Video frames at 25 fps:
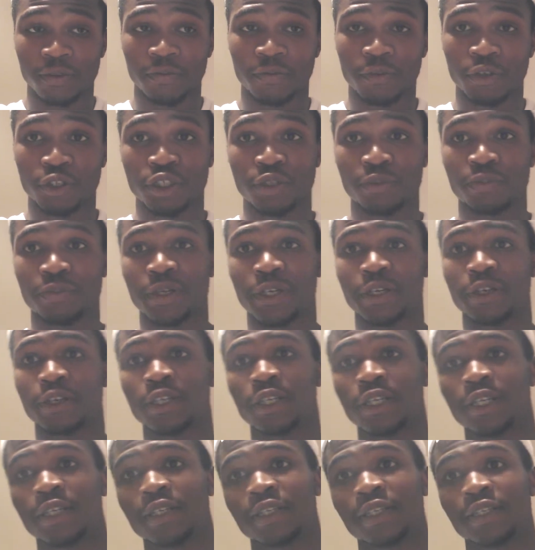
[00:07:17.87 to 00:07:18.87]

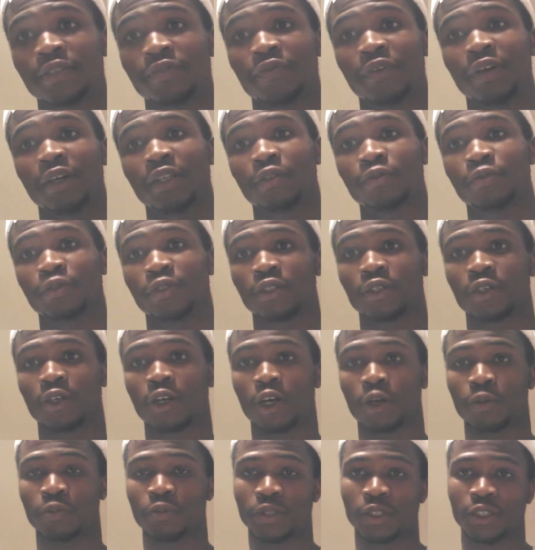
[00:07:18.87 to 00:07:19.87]
Mary. His father was a
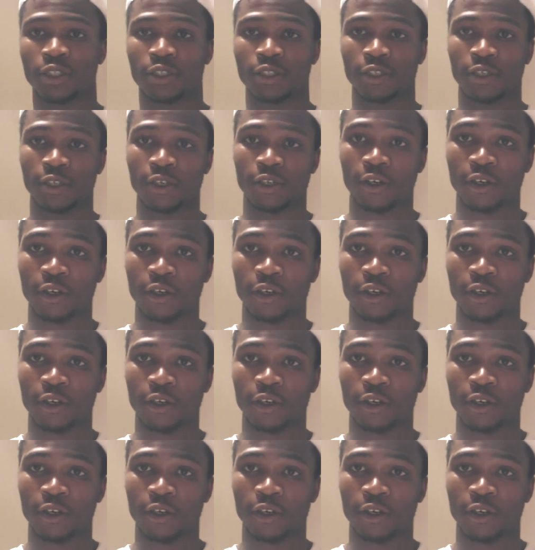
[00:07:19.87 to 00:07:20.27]
carpenter.